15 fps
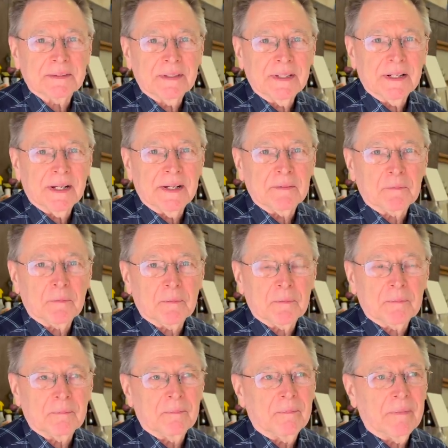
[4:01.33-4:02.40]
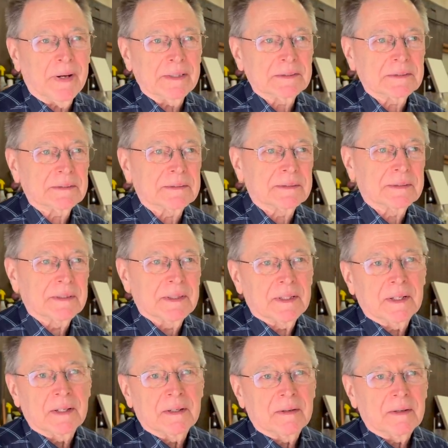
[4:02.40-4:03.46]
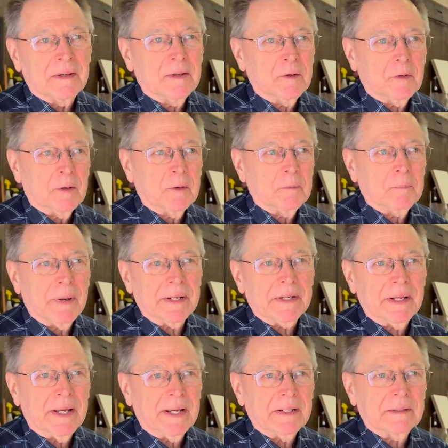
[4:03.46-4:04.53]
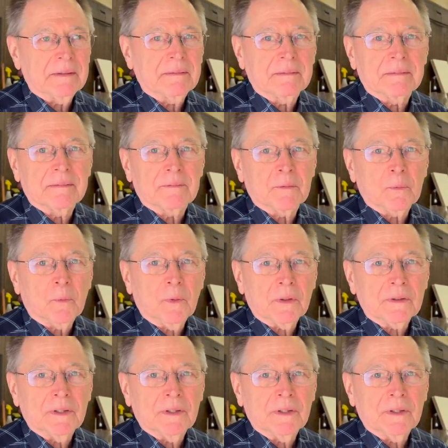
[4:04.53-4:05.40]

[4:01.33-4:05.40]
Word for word: And wow. I, I oh, my dad worked